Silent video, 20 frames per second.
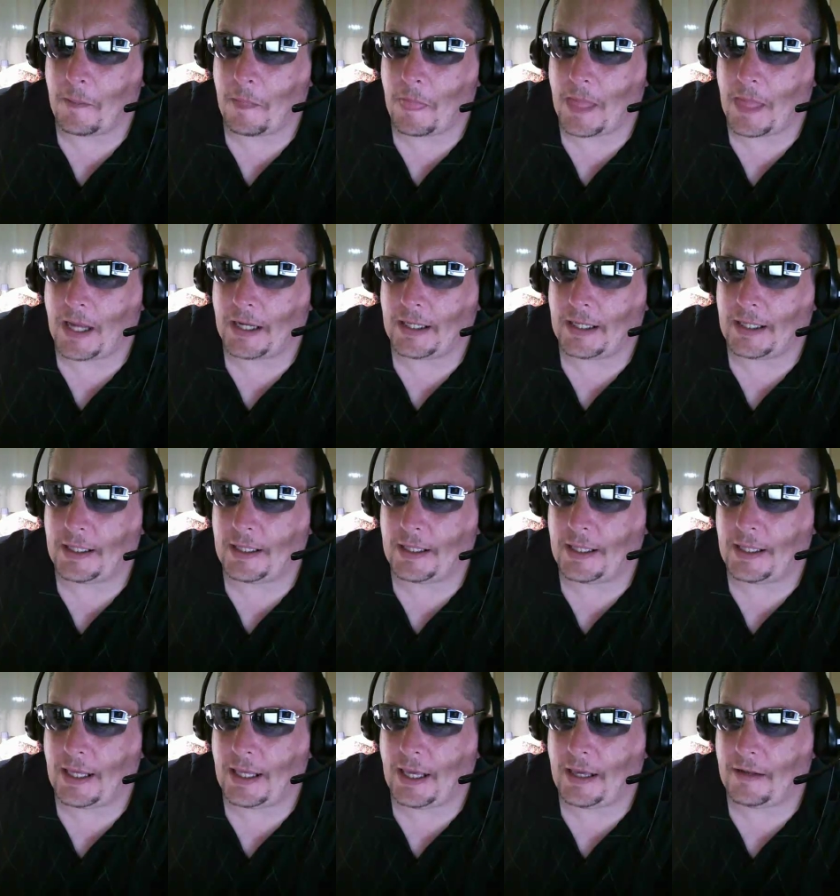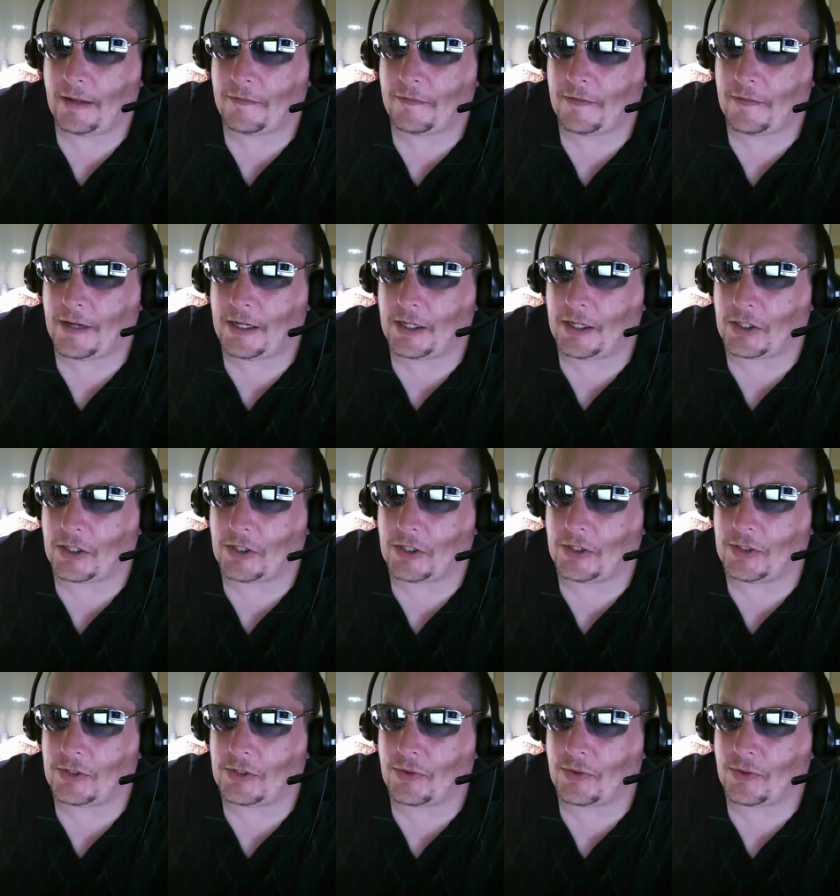I can't find a
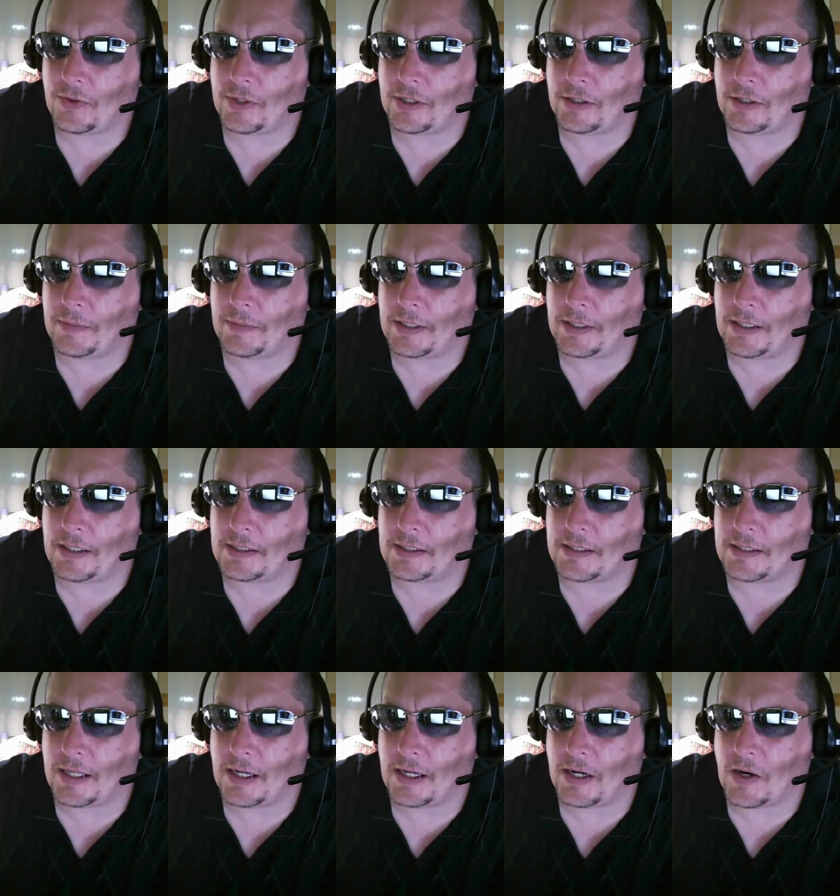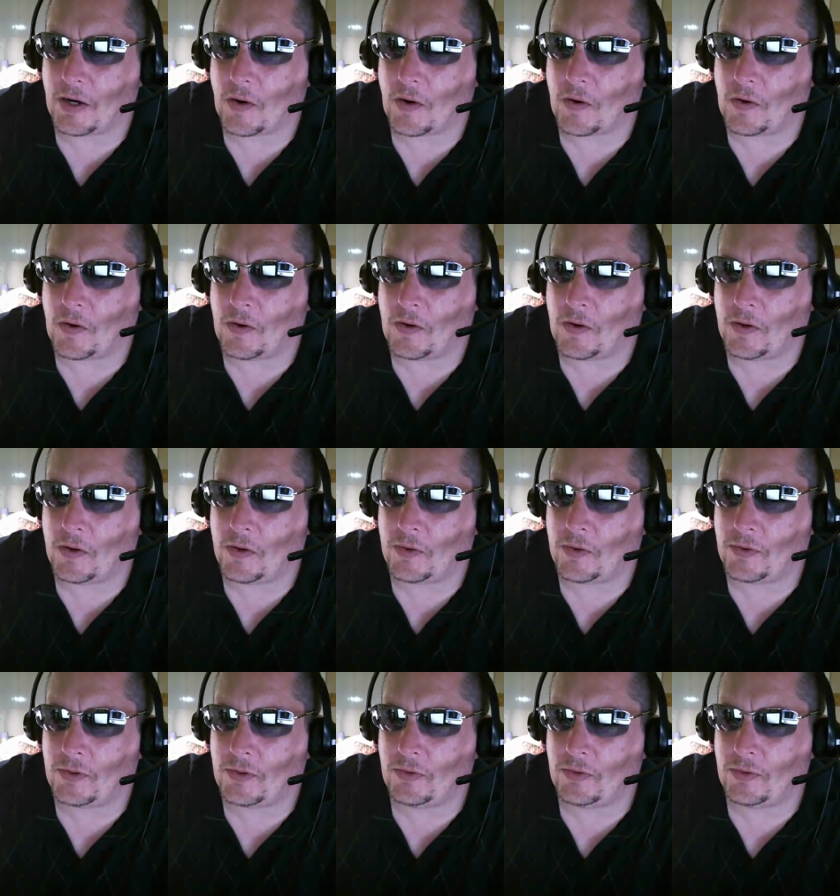good tutorial because they are
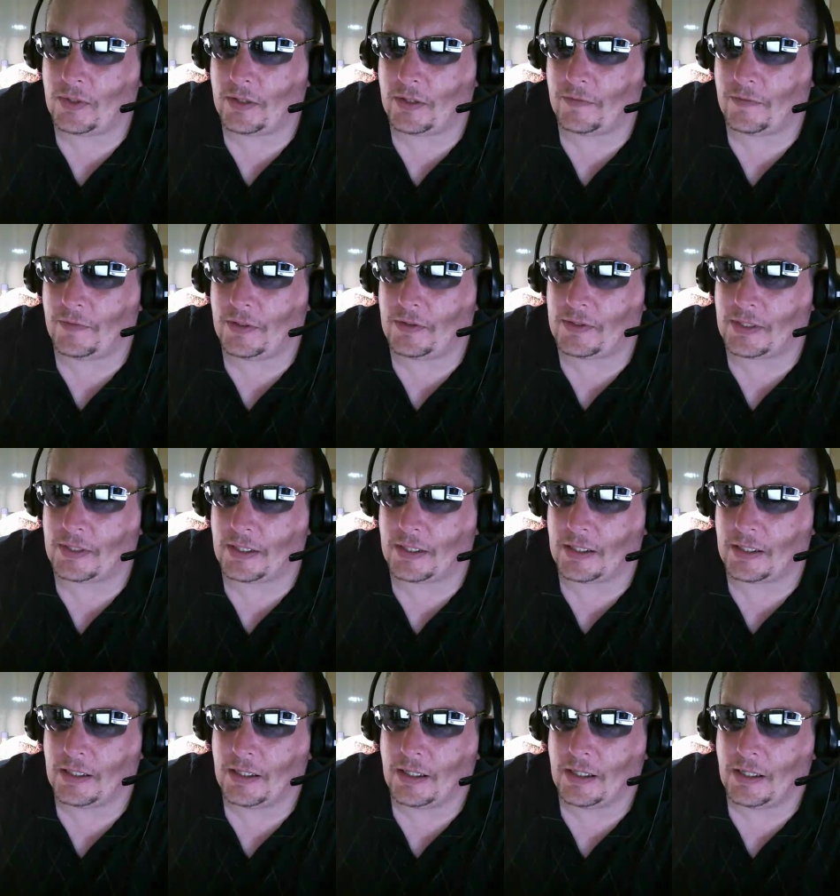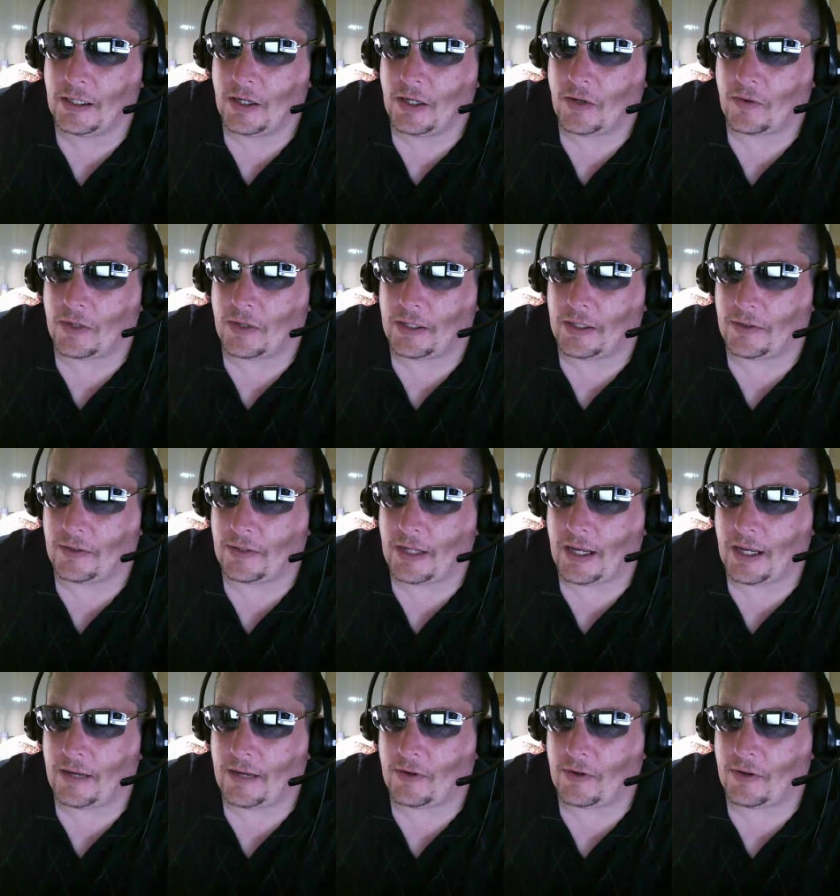all too confusing or I don't
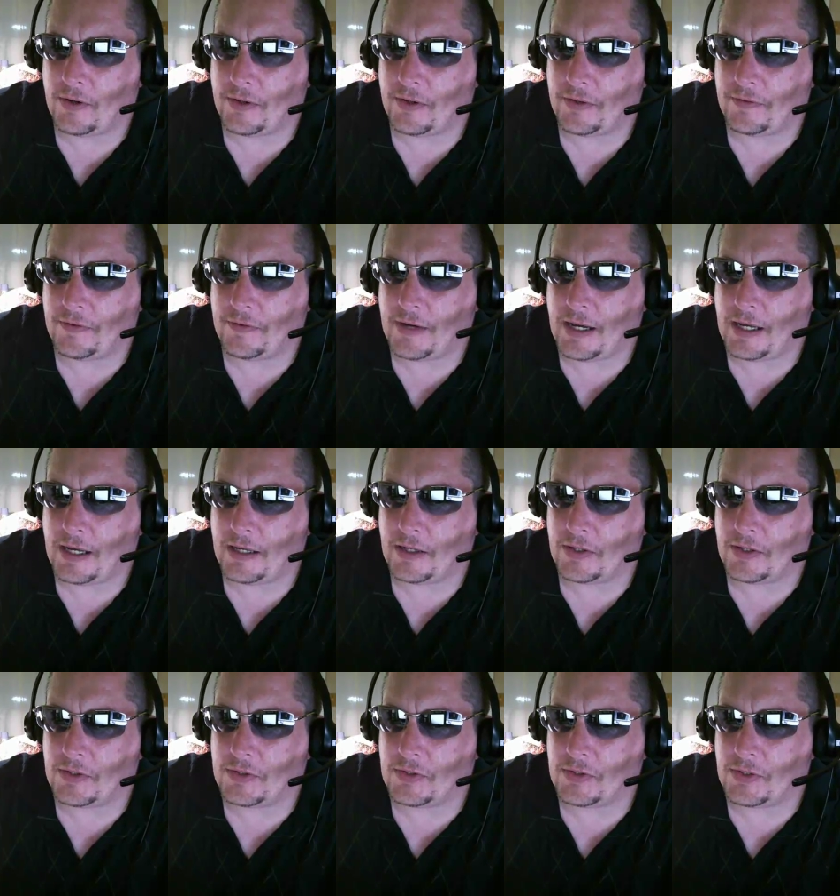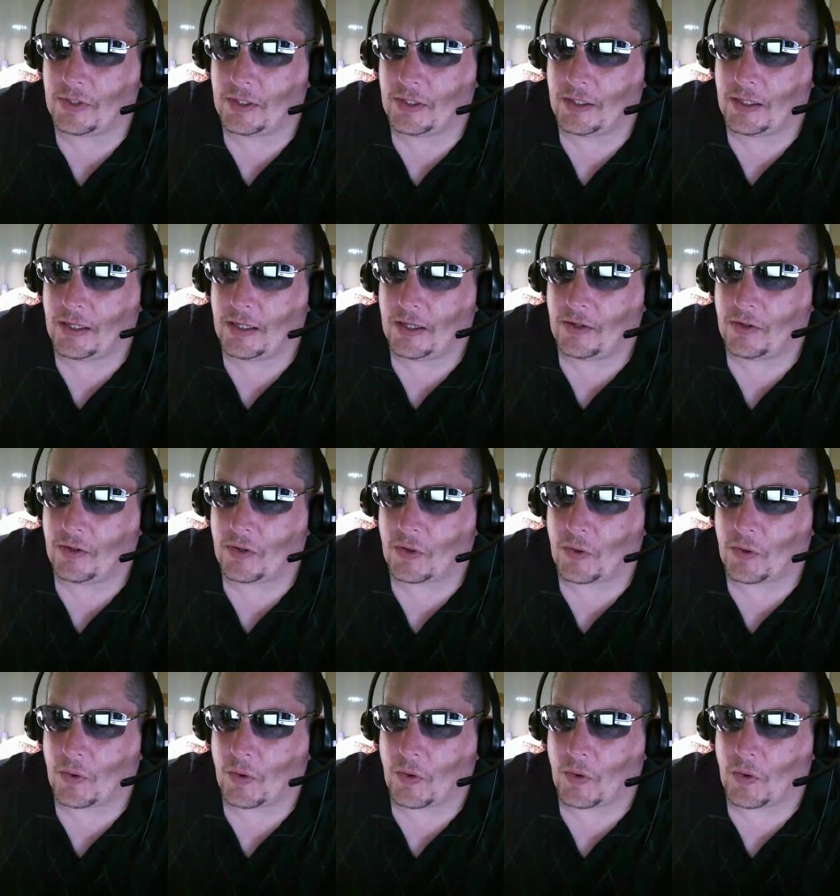have all the files
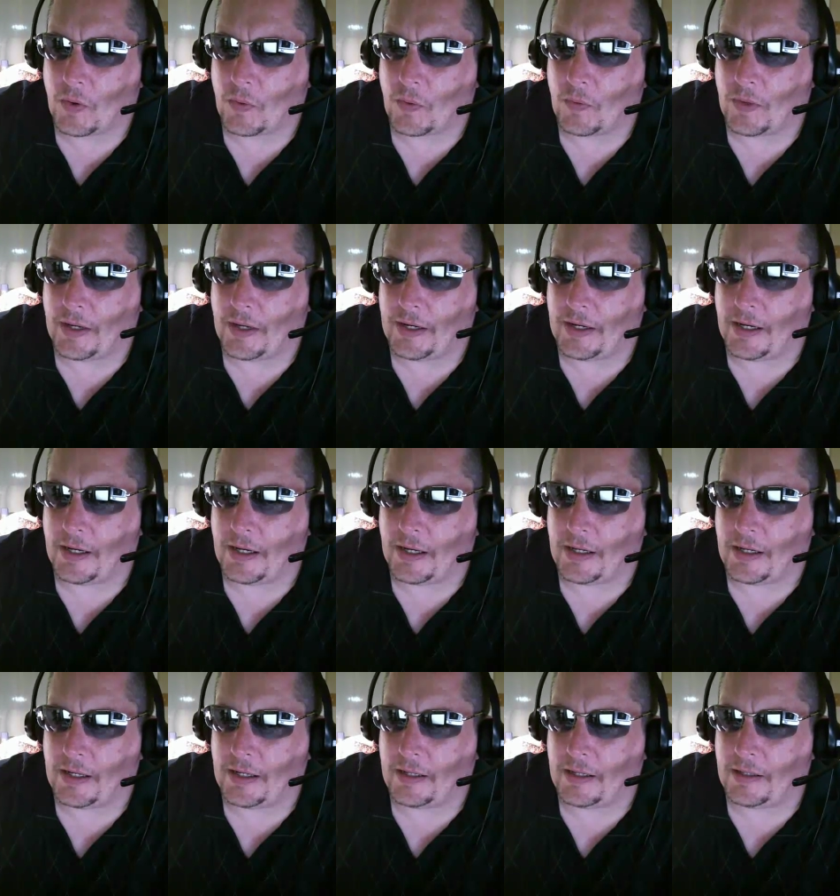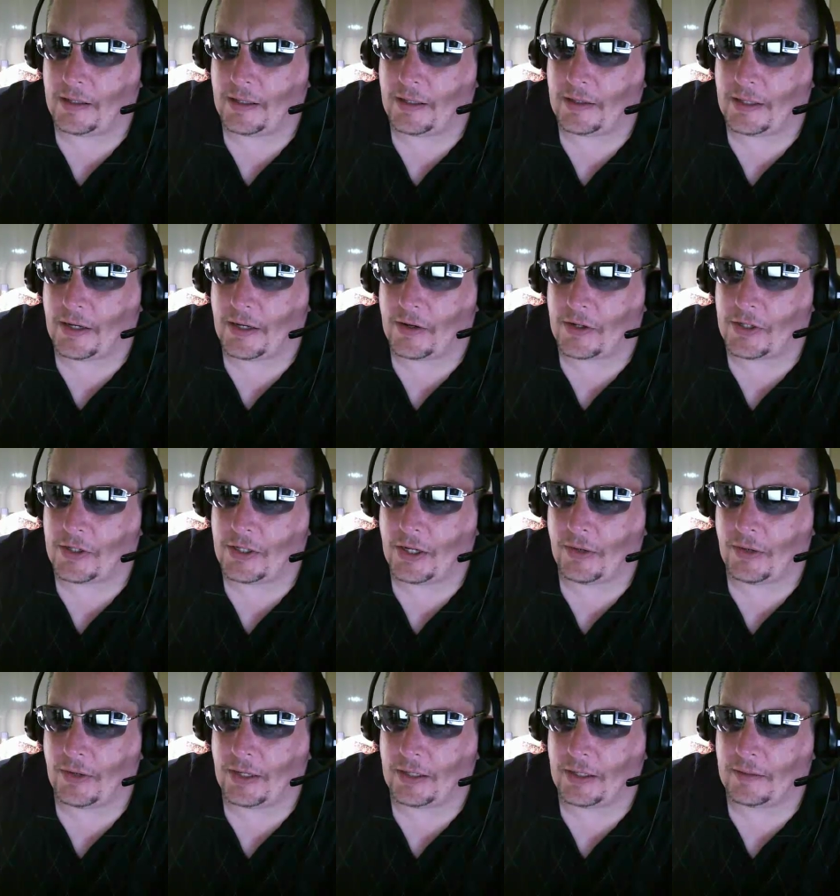or whatnot that they are
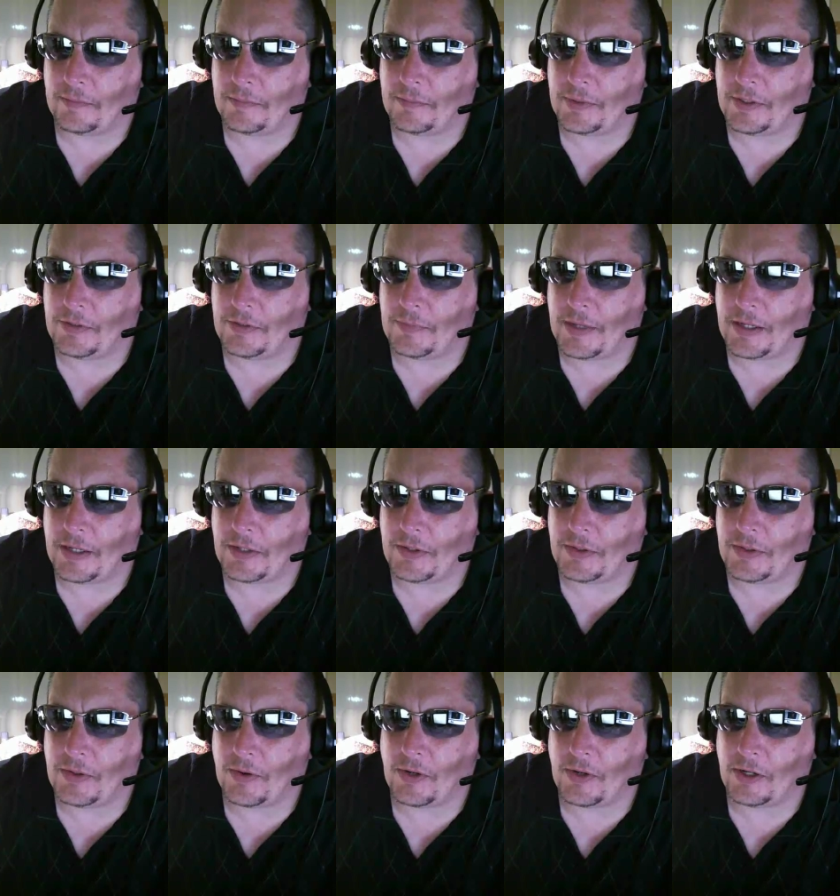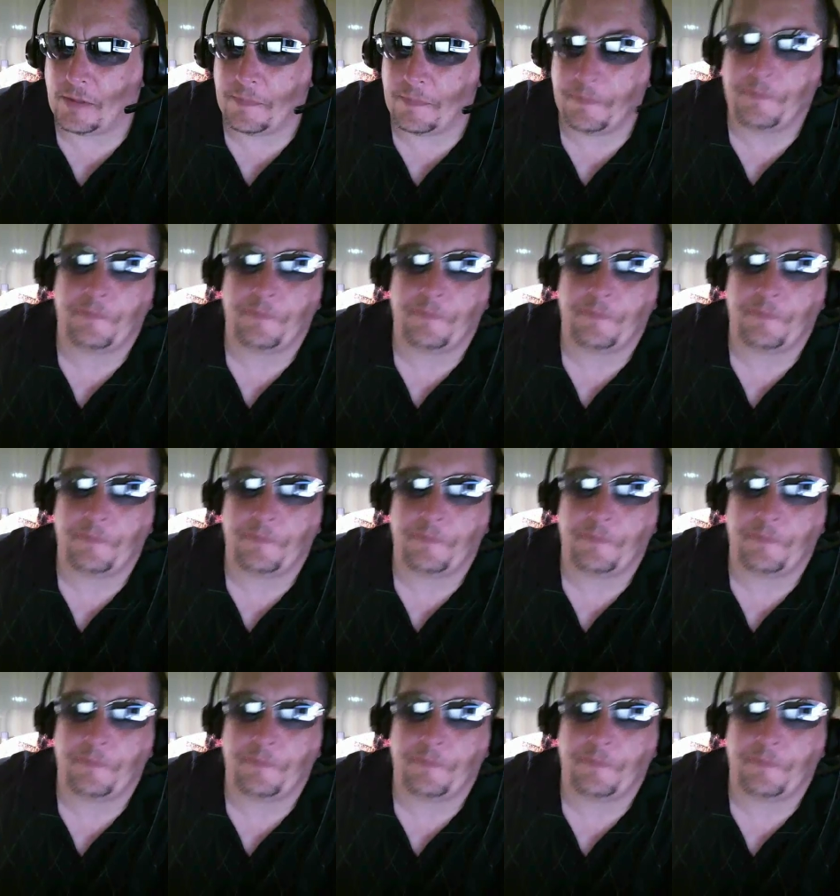showing. Please make a tutorial.